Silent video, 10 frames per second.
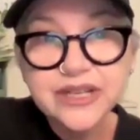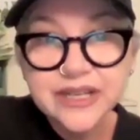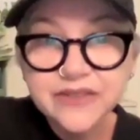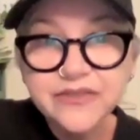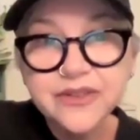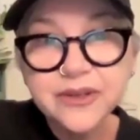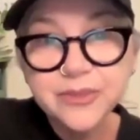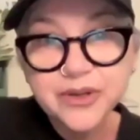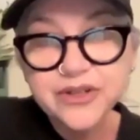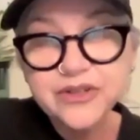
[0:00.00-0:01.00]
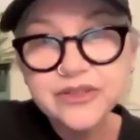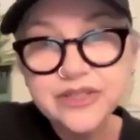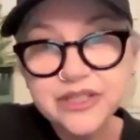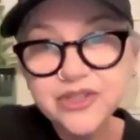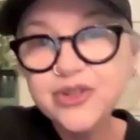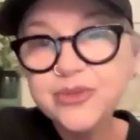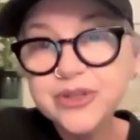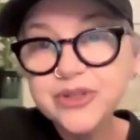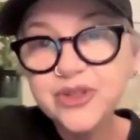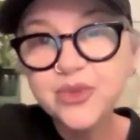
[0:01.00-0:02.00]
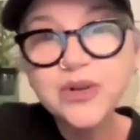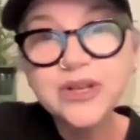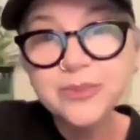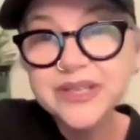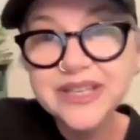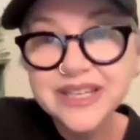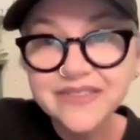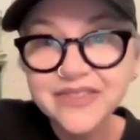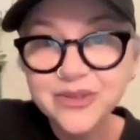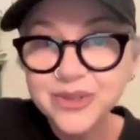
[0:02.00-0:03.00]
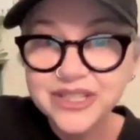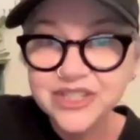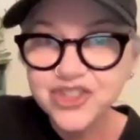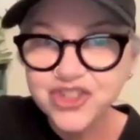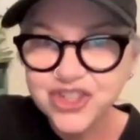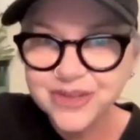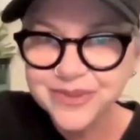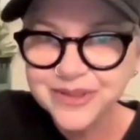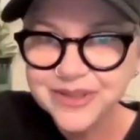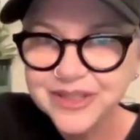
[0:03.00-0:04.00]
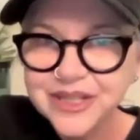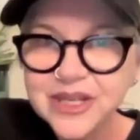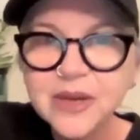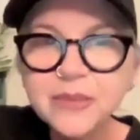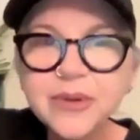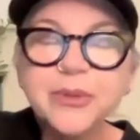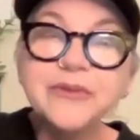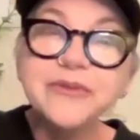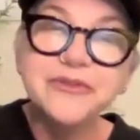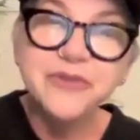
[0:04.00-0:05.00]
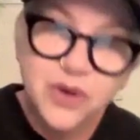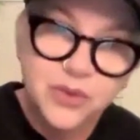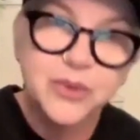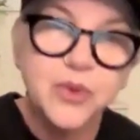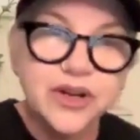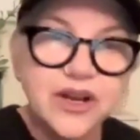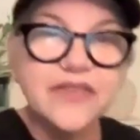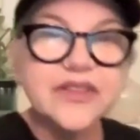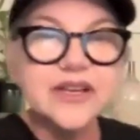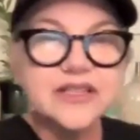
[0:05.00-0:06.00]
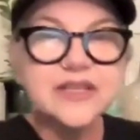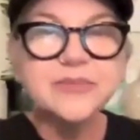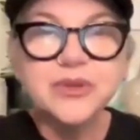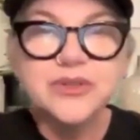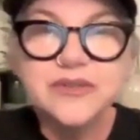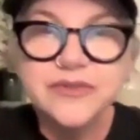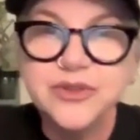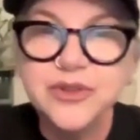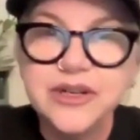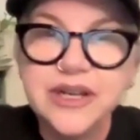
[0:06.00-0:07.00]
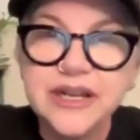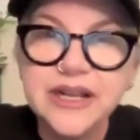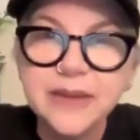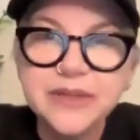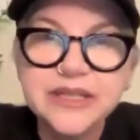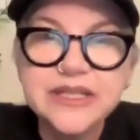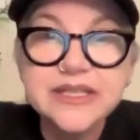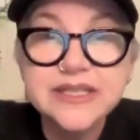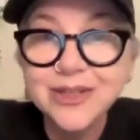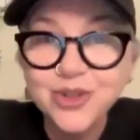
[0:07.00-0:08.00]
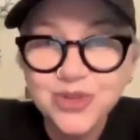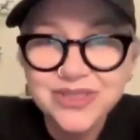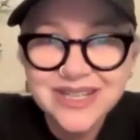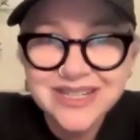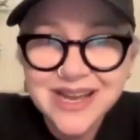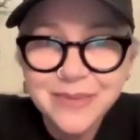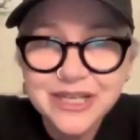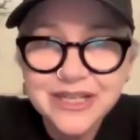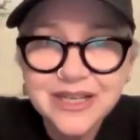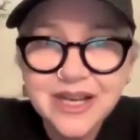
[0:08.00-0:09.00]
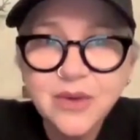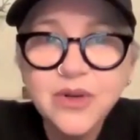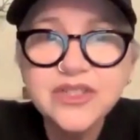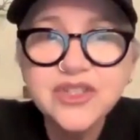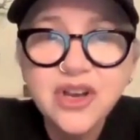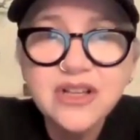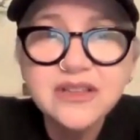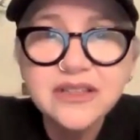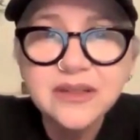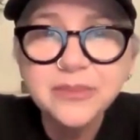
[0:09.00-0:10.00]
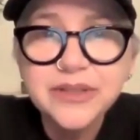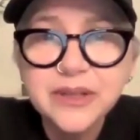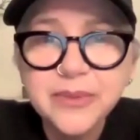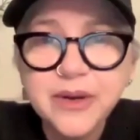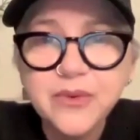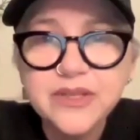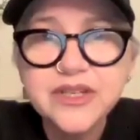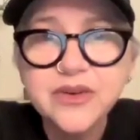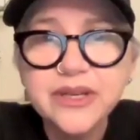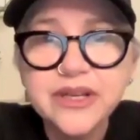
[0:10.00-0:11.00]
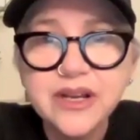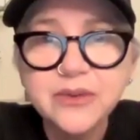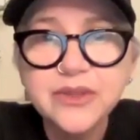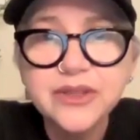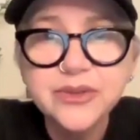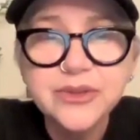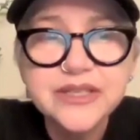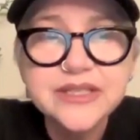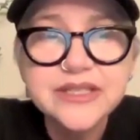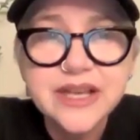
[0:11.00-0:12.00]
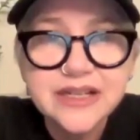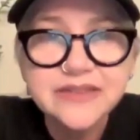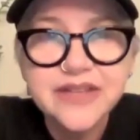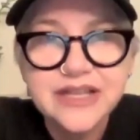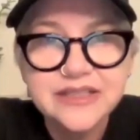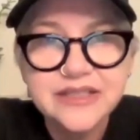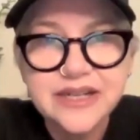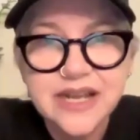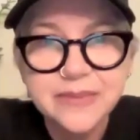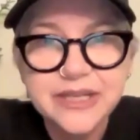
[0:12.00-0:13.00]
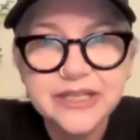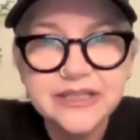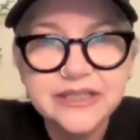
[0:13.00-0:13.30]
care for their partner and to contribute to the well-being of the relationship. But before we work on the nuts and bolts of your and Emily's sexual dynamic, I want to talk a little bit about what's going on with you inside of that dynamic.